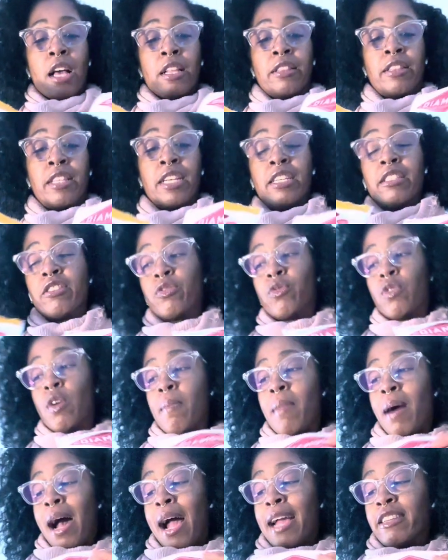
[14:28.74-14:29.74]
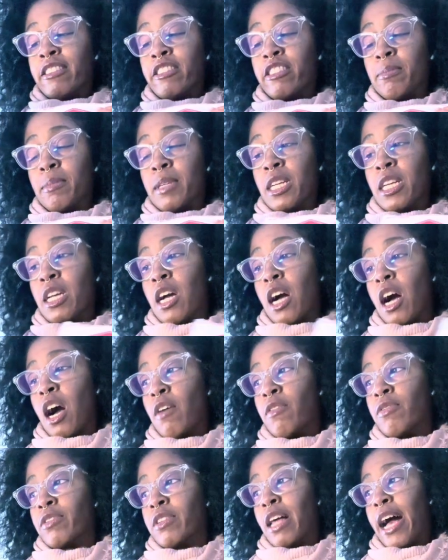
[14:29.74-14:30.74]
This reminds me
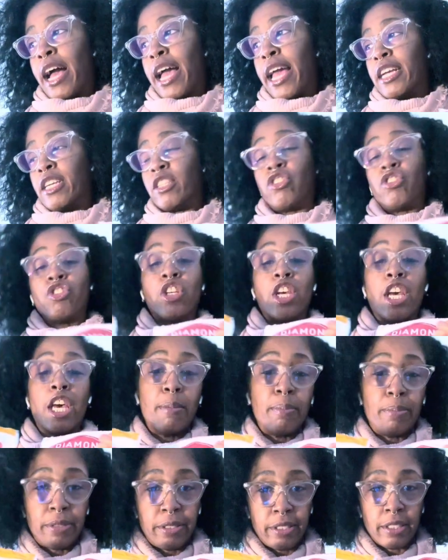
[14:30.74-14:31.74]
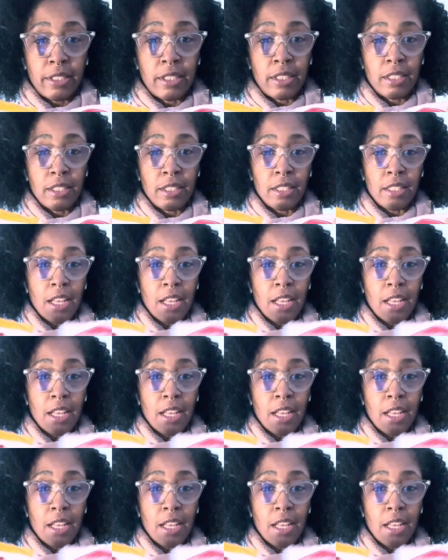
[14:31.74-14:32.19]
of like chips.